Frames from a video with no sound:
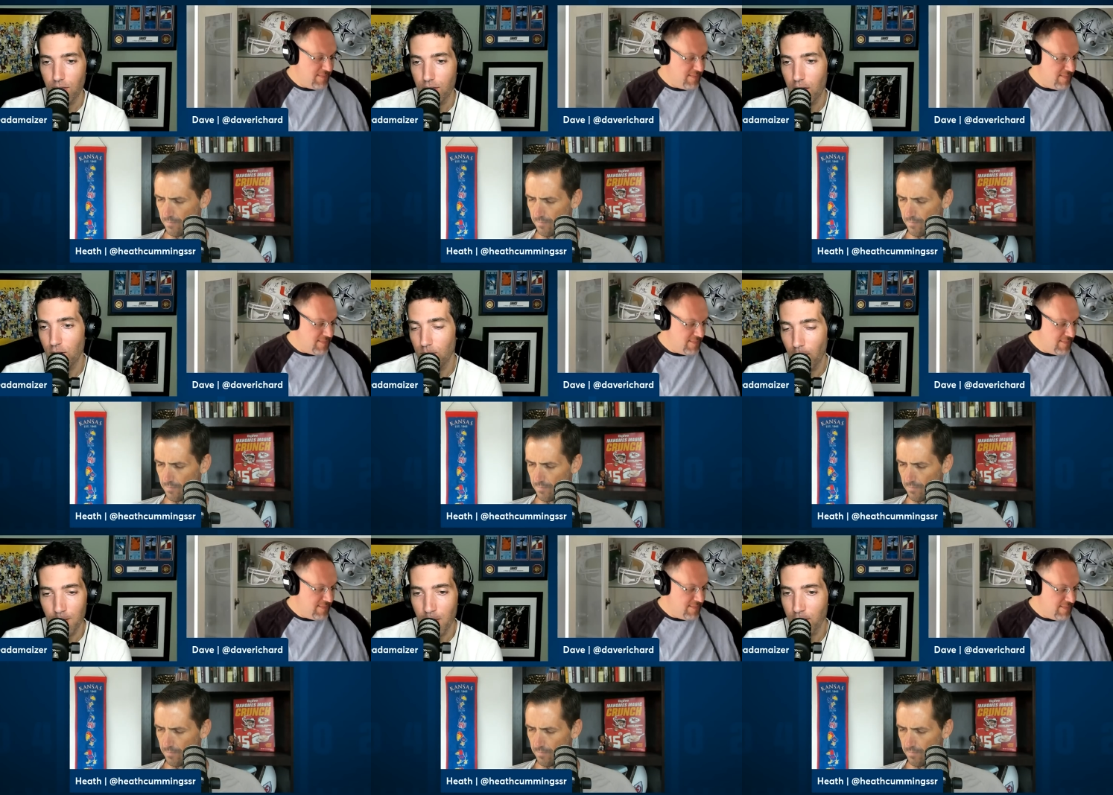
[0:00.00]
Speaker 1: then you
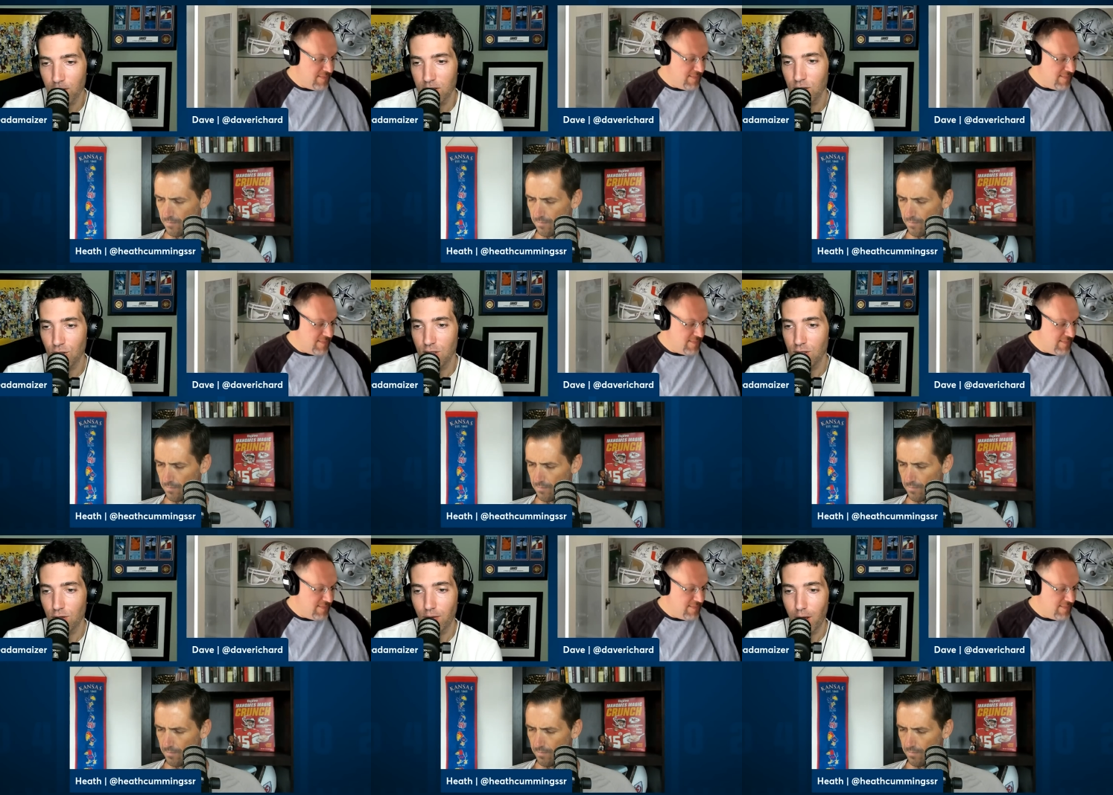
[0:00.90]
might make your decision
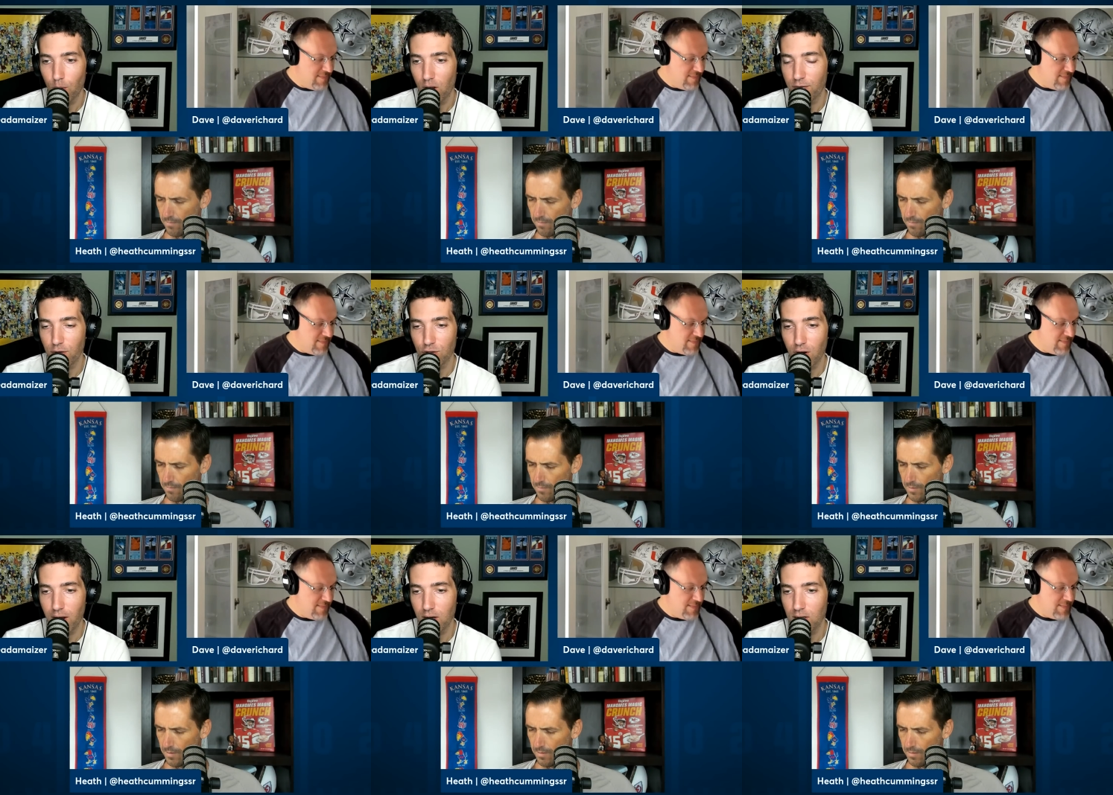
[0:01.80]
easier in round one if you're
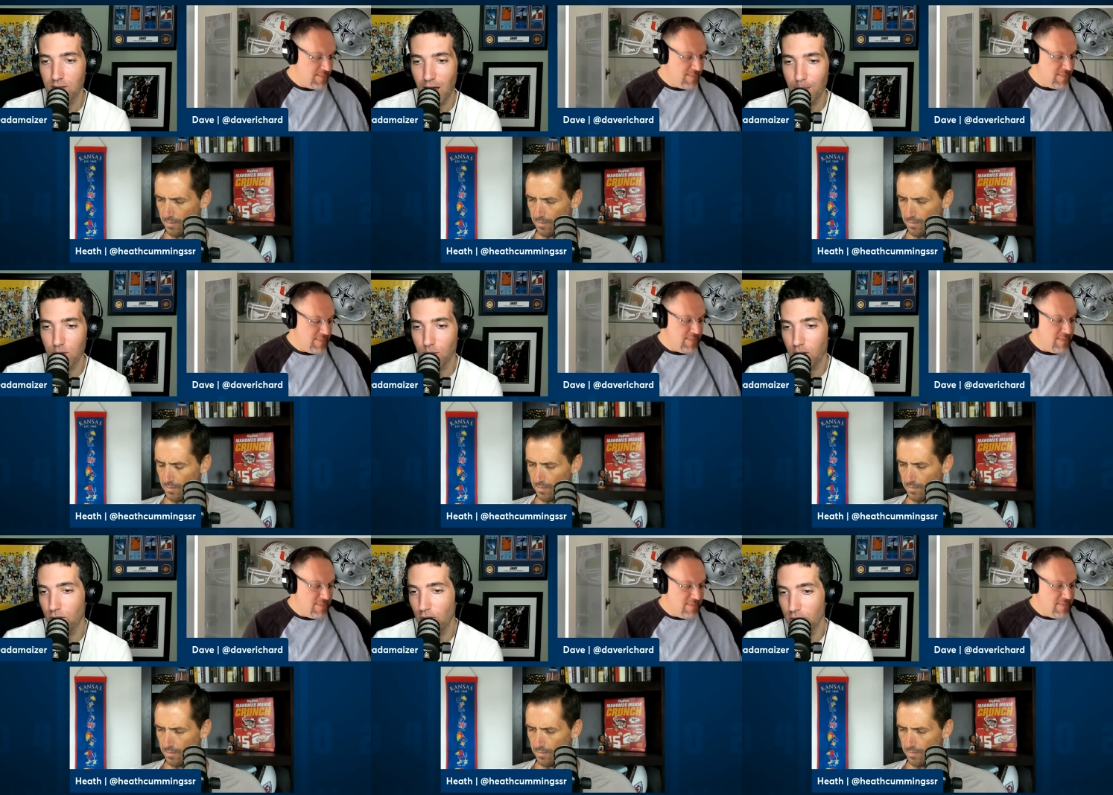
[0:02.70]
trying to decide
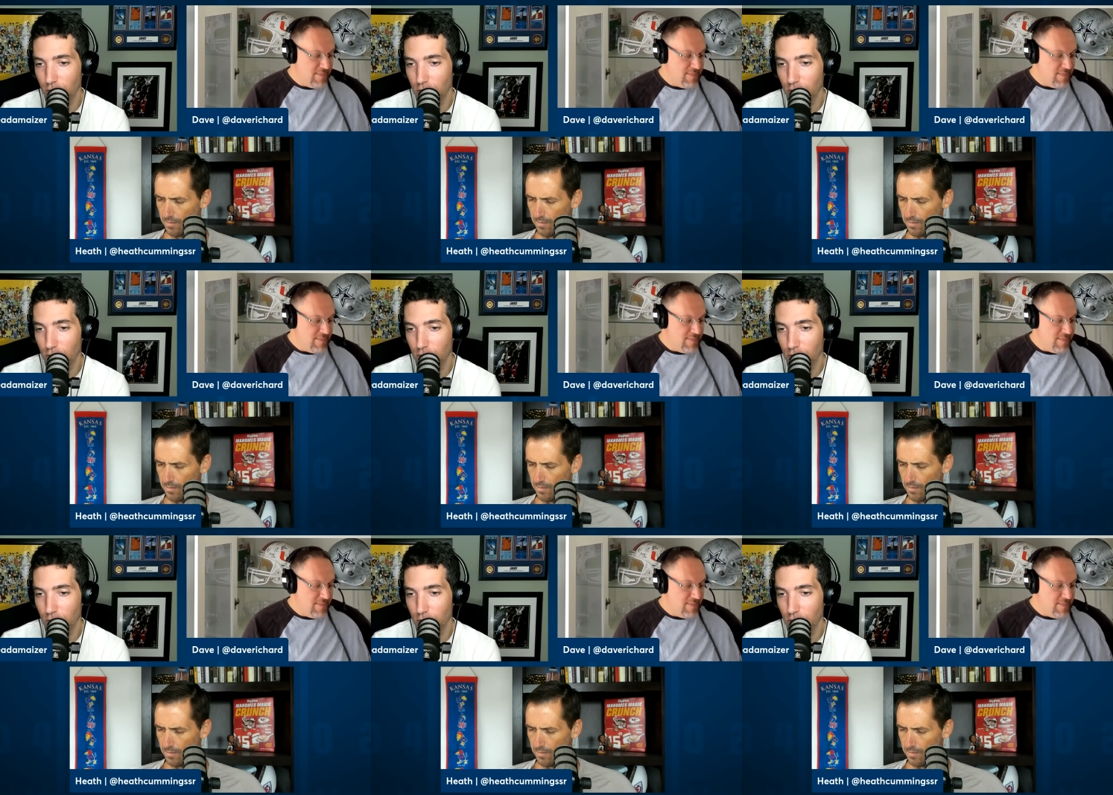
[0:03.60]
between Justin